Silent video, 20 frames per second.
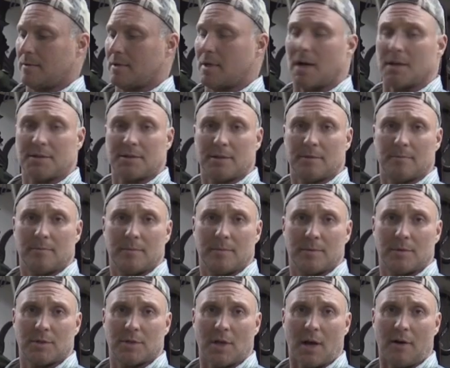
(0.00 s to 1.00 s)
custom
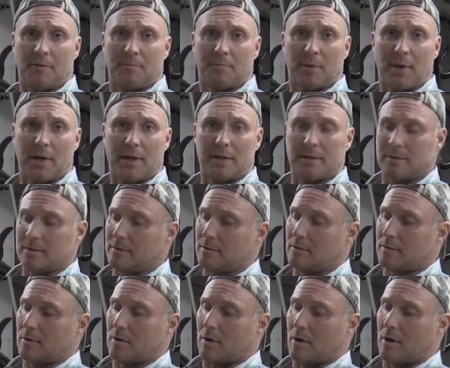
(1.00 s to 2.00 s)
shelf plate
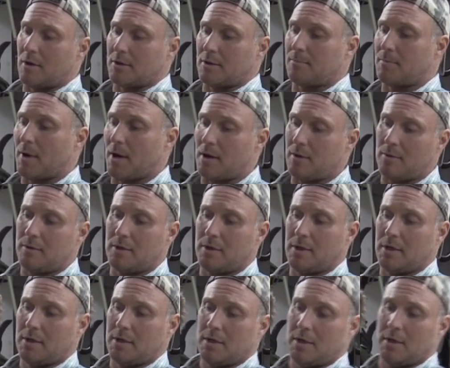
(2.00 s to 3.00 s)
on the bow.
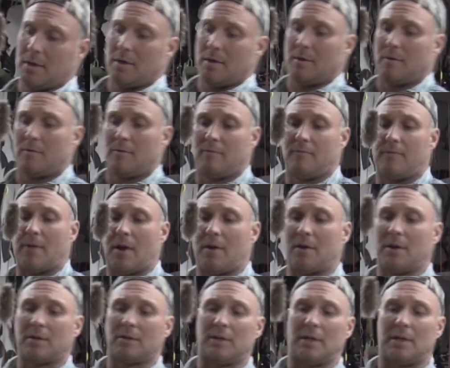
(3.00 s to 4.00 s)

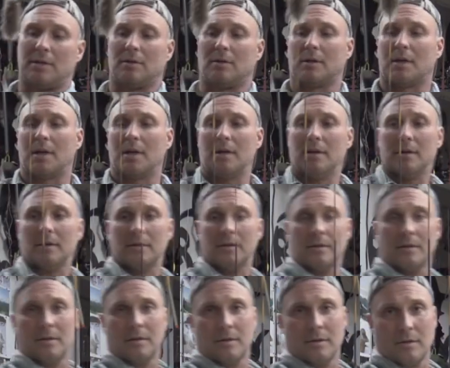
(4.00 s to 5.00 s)
Very clean looking.
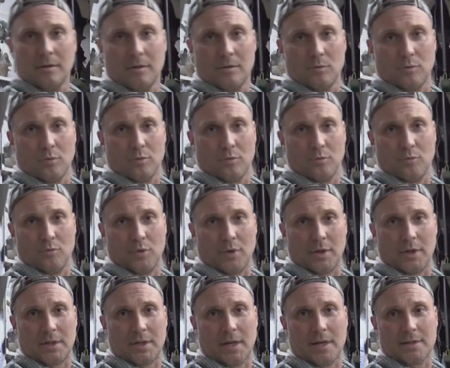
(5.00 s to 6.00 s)

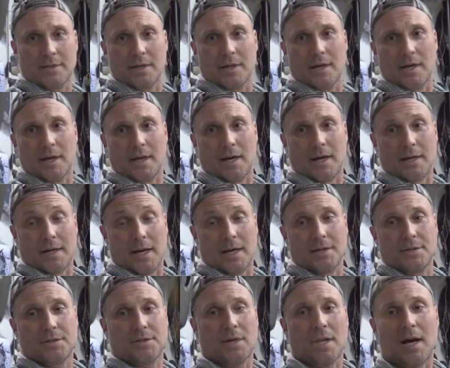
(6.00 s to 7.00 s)
Really does a, a
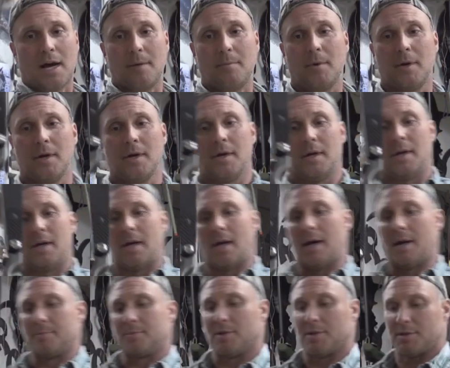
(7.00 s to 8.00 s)
nice job.
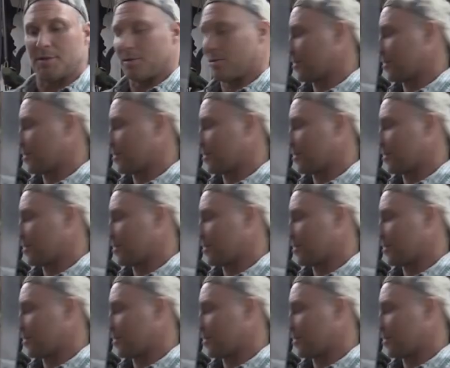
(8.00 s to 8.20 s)
Um, just